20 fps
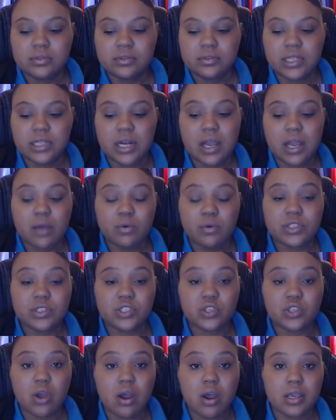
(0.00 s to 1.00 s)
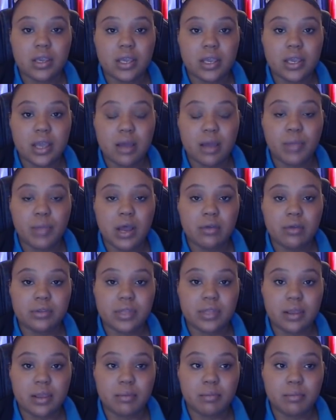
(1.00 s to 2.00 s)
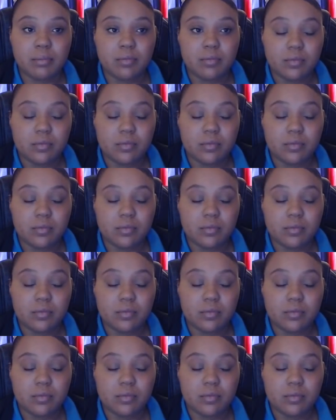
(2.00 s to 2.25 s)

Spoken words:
that I was talking about them